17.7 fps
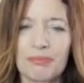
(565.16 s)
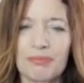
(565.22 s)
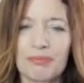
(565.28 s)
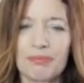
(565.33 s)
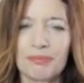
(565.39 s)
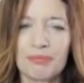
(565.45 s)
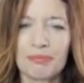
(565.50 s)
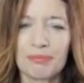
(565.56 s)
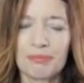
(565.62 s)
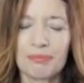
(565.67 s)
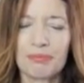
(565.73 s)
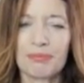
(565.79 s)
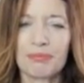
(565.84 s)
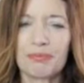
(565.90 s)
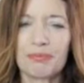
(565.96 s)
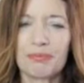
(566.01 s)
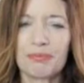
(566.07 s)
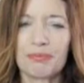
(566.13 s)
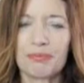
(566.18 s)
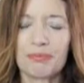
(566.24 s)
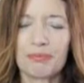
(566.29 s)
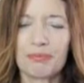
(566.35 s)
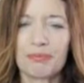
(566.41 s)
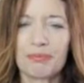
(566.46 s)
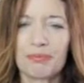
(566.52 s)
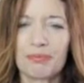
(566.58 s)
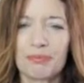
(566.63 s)

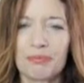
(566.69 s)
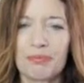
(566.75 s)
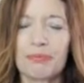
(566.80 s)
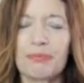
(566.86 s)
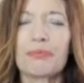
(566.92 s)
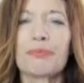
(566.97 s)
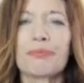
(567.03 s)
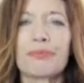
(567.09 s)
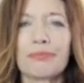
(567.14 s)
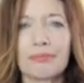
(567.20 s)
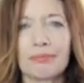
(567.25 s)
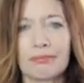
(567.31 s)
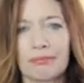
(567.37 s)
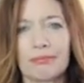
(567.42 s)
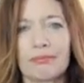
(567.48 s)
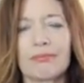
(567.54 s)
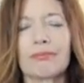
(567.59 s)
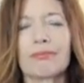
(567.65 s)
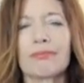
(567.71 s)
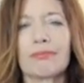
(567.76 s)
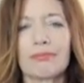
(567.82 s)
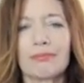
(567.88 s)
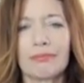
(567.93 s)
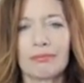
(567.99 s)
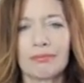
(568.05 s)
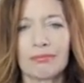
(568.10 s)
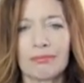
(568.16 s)

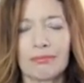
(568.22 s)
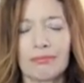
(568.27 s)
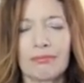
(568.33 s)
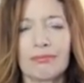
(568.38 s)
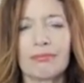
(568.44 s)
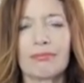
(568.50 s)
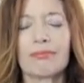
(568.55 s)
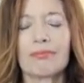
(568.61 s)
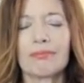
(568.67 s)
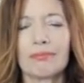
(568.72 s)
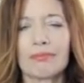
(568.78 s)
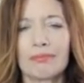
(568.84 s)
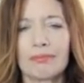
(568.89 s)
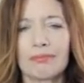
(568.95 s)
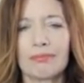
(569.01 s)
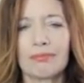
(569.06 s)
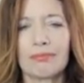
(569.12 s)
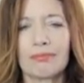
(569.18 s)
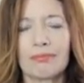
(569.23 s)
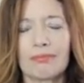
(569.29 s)
(silent)